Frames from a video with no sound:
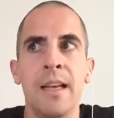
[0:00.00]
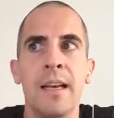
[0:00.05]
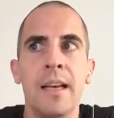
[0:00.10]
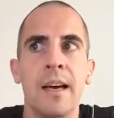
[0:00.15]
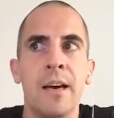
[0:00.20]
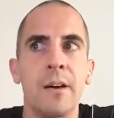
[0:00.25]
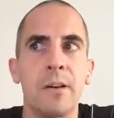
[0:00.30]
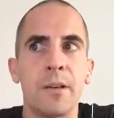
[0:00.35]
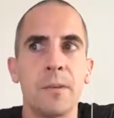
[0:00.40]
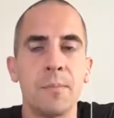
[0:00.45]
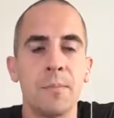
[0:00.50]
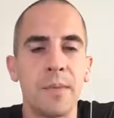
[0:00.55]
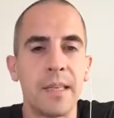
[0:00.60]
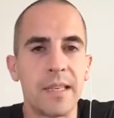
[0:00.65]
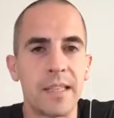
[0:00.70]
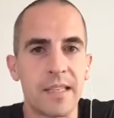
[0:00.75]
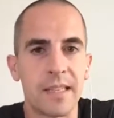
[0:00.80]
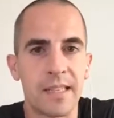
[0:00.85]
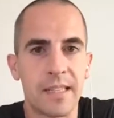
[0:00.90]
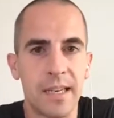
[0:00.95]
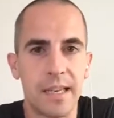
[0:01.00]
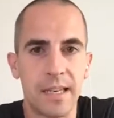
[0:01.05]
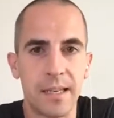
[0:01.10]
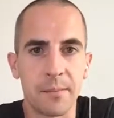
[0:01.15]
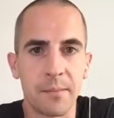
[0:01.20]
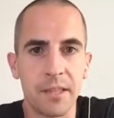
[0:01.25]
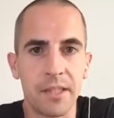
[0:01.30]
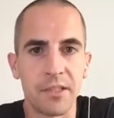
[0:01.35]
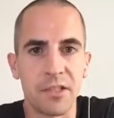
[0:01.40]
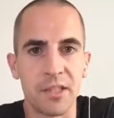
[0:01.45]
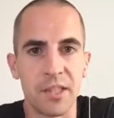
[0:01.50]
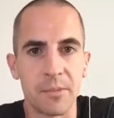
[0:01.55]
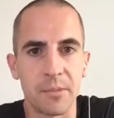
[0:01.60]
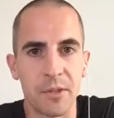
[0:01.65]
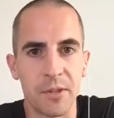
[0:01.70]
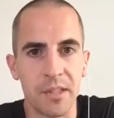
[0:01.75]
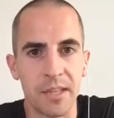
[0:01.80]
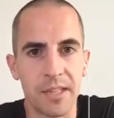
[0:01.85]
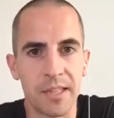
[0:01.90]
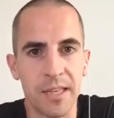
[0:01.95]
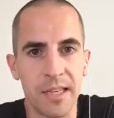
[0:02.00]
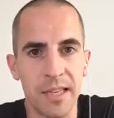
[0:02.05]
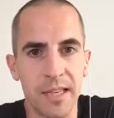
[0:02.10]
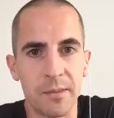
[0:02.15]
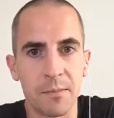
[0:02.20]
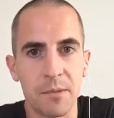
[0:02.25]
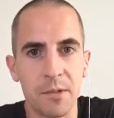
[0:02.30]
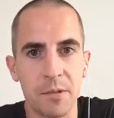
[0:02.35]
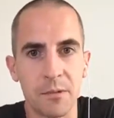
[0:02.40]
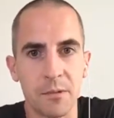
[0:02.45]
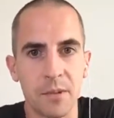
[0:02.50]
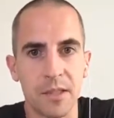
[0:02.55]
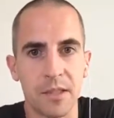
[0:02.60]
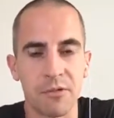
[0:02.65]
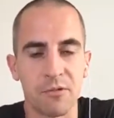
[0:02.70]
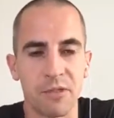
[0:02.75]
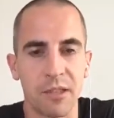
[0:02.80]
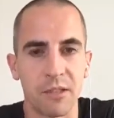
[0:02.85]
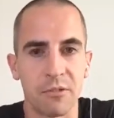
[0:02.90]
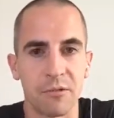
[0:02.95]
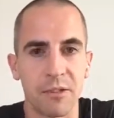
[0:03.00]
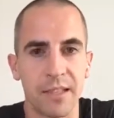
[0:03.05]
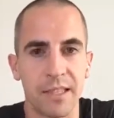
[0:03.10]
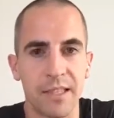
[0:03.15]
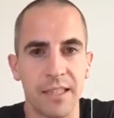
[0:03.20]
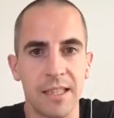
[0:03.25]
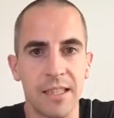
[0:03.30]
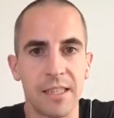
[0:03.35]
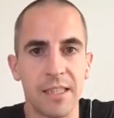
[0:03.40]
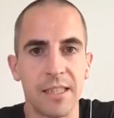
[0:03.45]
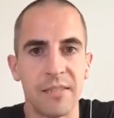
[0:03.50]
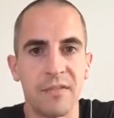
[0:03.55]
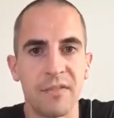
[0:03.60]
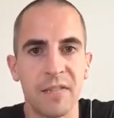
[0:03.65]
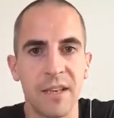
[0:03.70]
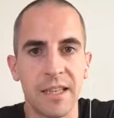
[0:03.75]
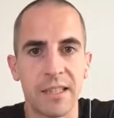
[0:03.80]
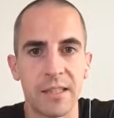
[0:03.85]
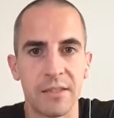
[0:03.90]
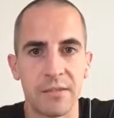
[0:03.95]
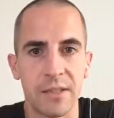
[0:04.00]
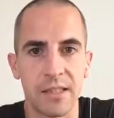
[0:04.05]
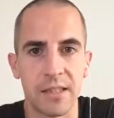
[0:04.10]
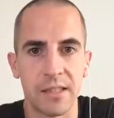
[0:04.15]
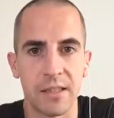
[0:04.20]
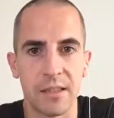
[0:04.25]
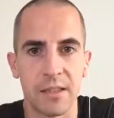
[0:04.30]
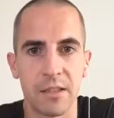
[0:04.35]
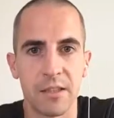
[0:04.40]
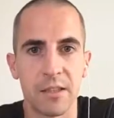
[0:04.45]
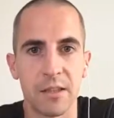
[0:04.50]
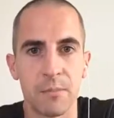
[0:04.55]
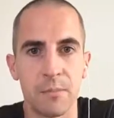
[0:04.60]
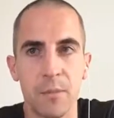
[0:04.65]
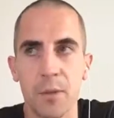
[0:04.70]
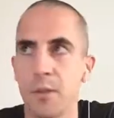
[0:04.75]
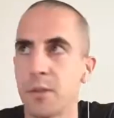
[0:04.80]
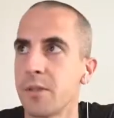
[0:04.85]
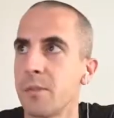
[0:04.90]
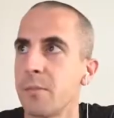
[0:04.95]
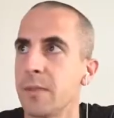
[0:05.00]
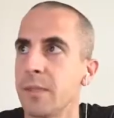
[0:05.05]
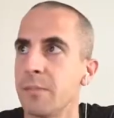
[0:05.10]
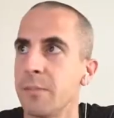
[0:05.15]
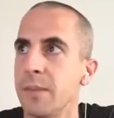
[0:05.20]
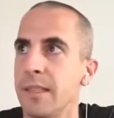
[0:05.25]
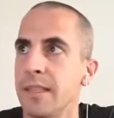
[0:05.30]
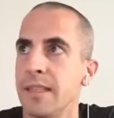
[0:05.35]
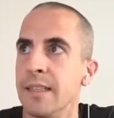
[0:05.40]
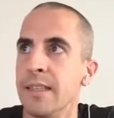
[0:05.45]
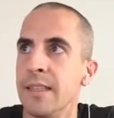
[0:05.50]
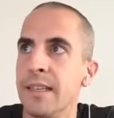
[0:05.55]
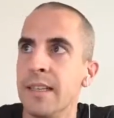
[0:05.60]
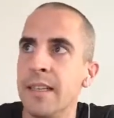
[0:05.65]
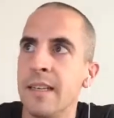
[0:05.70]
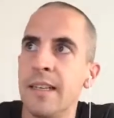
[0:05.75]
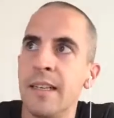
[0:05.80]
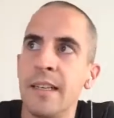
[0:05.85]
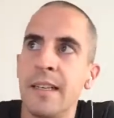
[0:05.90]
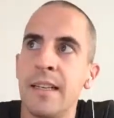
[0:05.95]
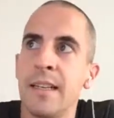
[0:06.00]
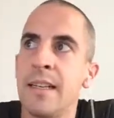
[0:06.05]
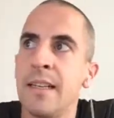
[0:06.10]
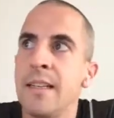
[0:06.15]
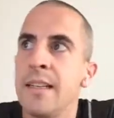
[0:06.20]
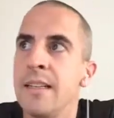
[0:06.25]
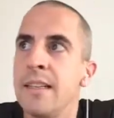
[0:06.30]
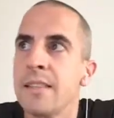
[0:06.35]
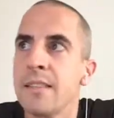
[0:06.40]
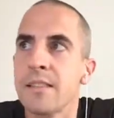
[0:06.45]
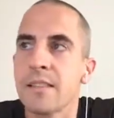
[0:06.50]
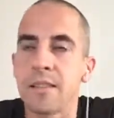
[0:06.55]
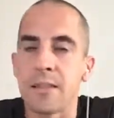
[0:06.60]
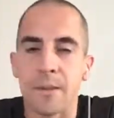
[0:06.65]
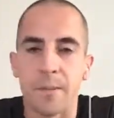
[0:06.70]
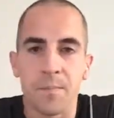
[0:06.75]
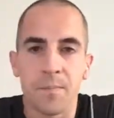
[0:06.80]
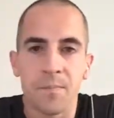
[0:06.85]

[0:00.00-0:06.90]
how to make your time in the gym or your time doing strength training as effective as it could possibly be. So